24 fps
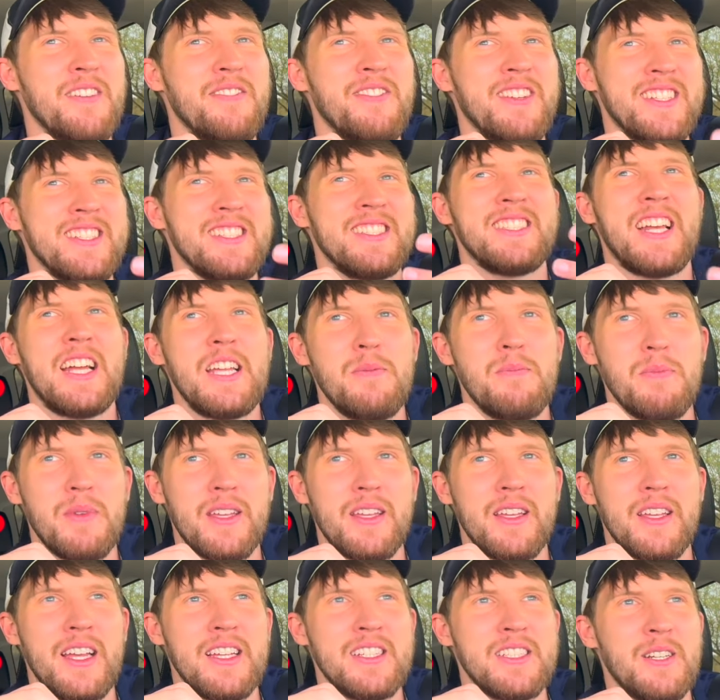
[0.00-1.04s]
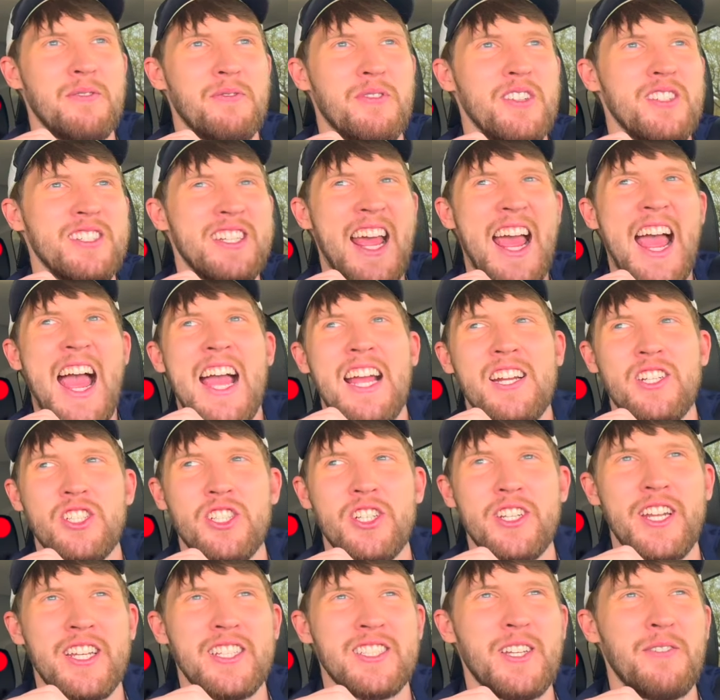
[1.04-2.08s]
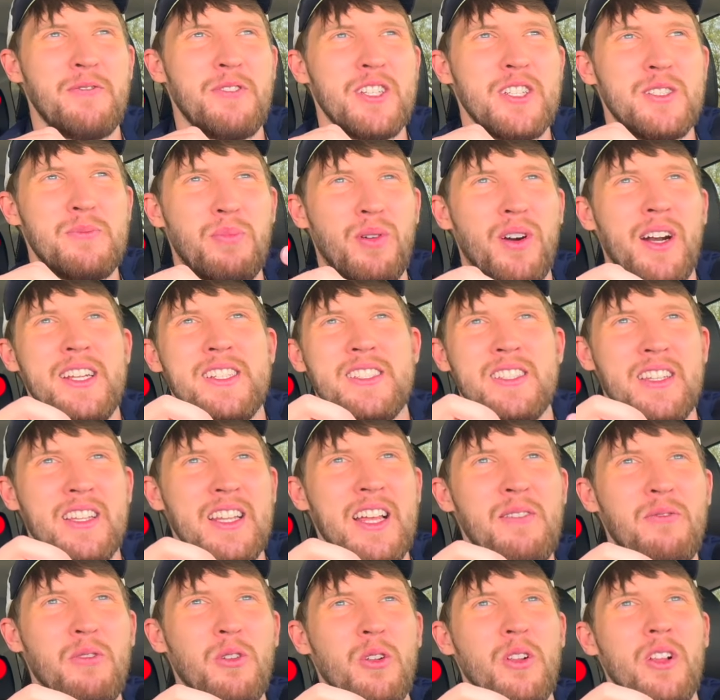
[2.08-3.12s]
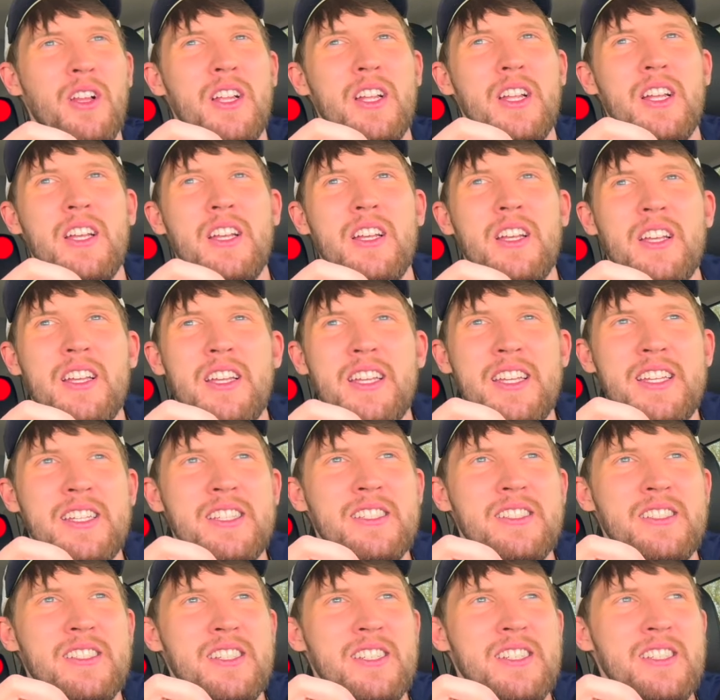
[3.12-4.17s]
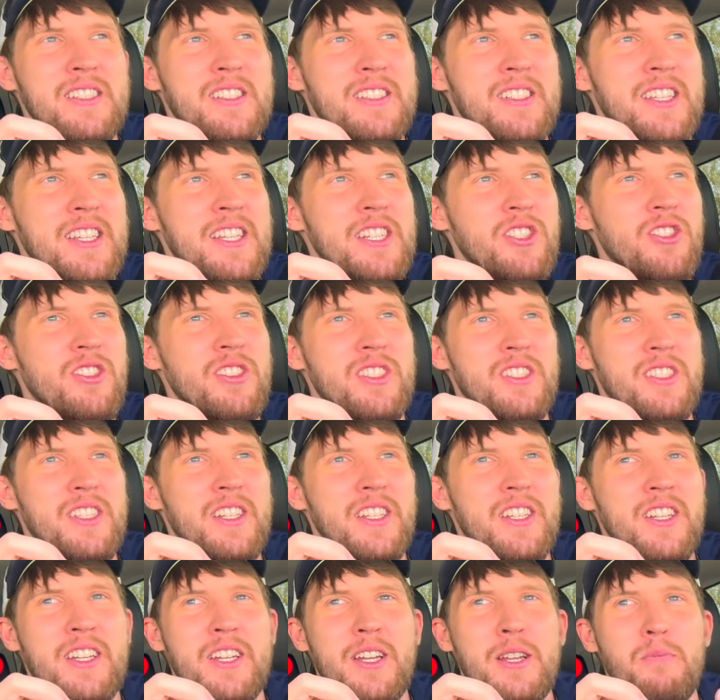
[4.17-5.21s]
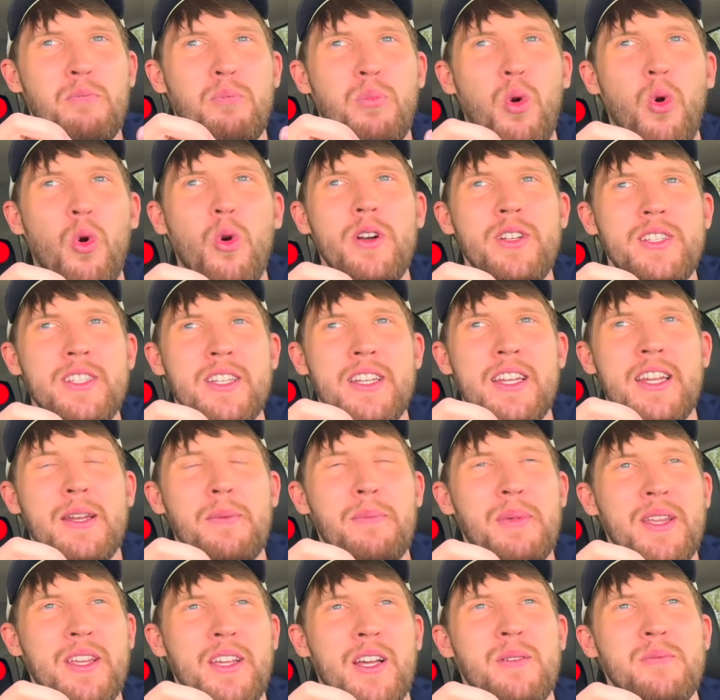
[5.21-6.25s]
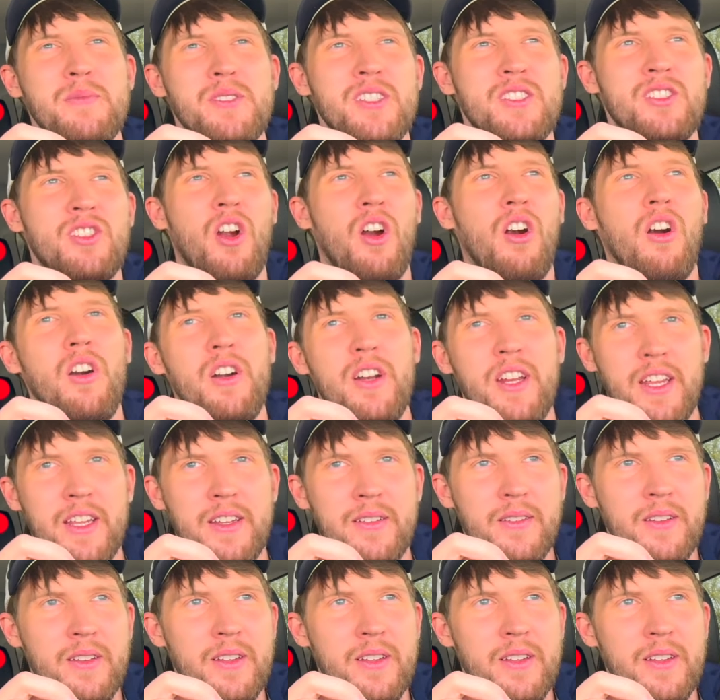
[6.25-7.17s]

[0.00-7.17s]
of excitement, as if there's action, as if this price level is interesting and important, and it becomes a target.